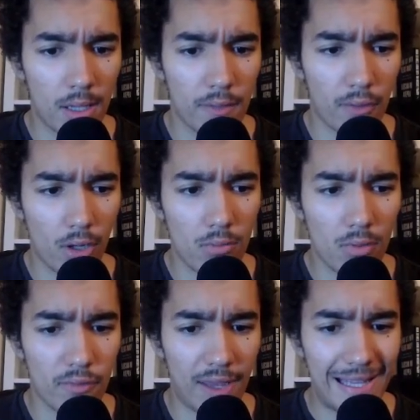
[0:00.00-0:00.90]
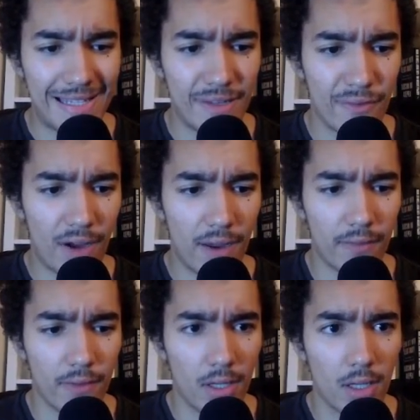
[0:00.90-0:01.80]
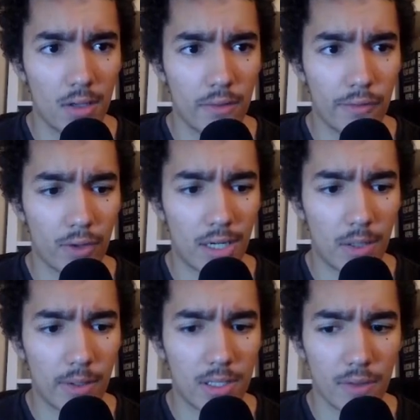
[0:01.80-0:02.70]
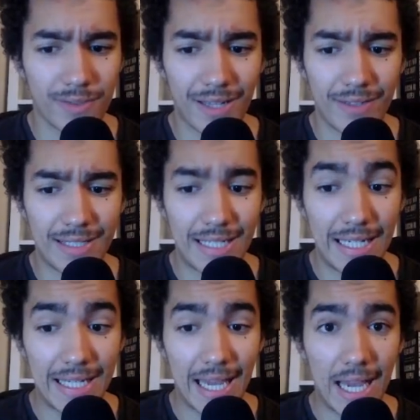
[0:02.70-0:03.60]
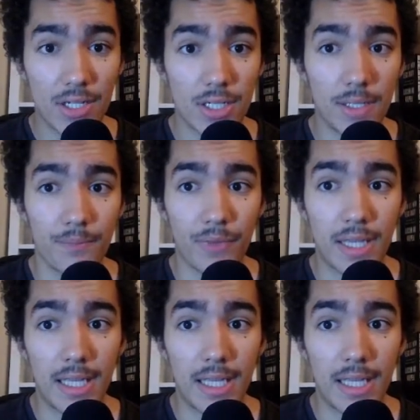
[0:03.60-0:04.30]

a volume of 85 for a liquidity of 17, that actually